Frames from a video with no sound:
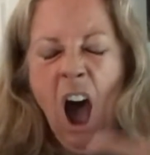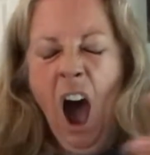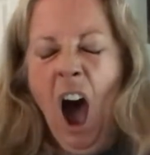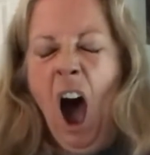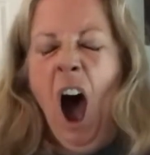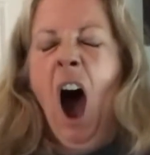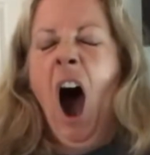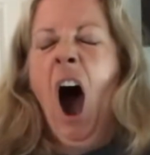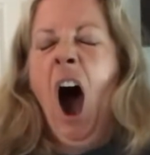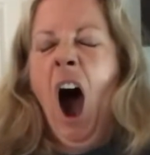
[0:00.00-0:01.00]

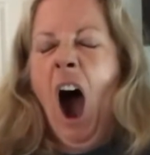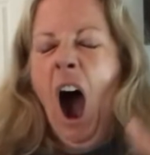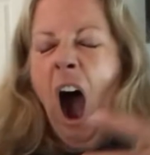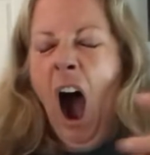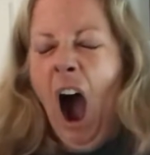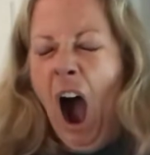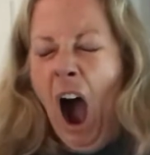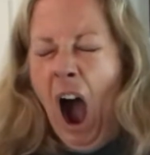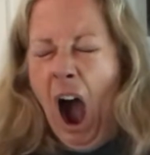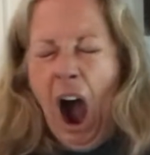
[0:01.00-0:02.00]

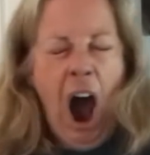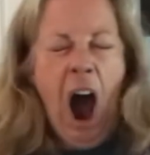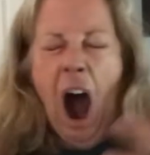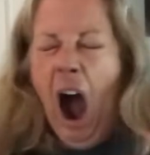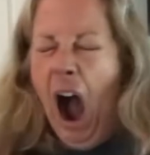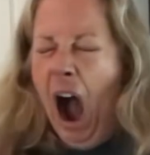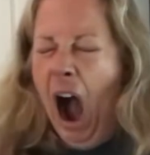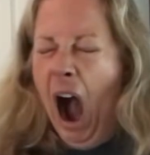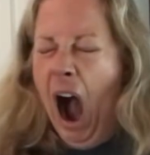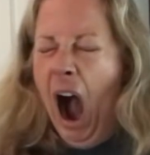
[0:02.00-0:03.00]

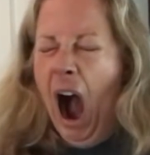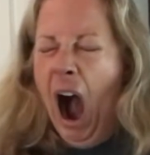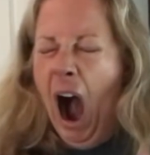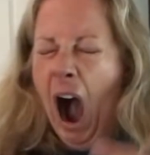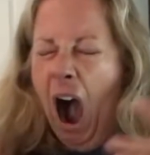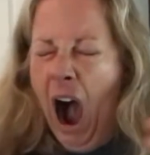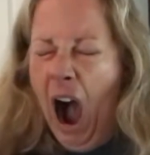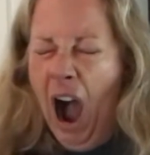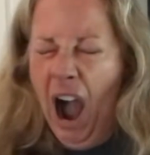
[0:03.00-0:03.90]
No one is speaking in this clip.